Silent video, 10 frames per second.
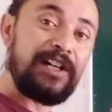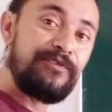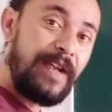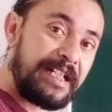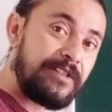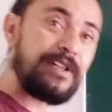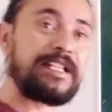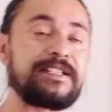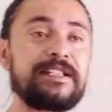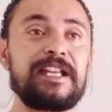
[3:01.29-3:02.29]

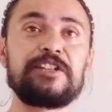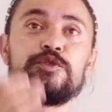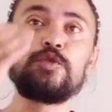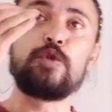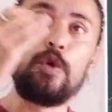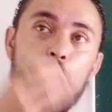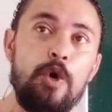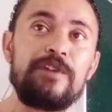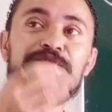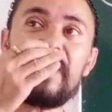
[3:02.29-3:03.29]
factorizing, and you go on